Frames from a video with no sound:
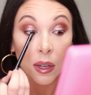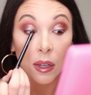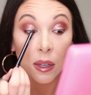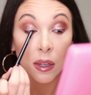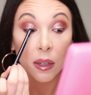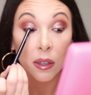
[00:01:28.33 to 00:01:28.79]

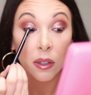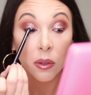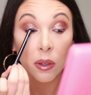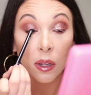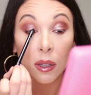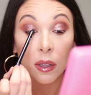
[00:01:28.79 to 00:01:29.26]
and
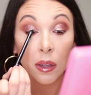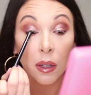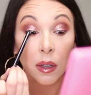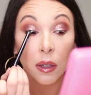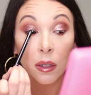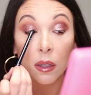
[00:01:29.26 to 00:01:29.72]
do like
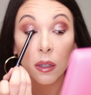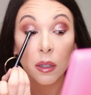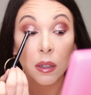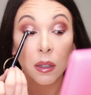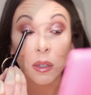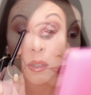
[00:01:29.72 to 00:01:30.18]
that.
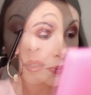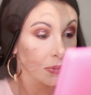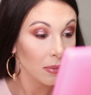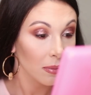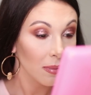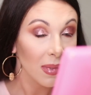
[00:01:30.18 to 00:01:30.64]

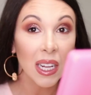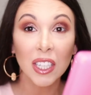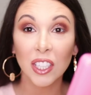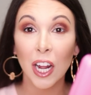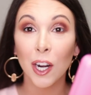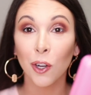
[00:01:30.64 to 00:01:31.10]

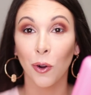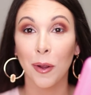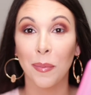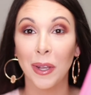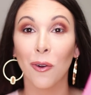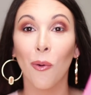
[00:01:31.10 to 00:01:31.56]
It's kind of
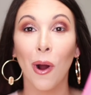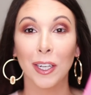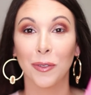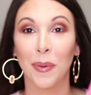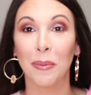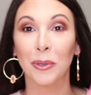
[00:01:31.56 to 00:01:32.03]
creepy to
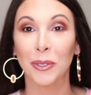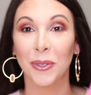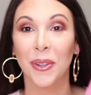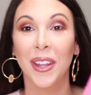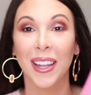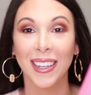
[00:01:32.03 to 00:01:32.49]
watch people do
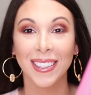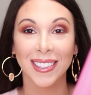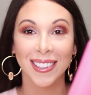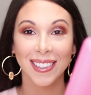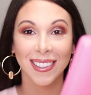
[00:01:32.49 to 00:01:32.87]
this.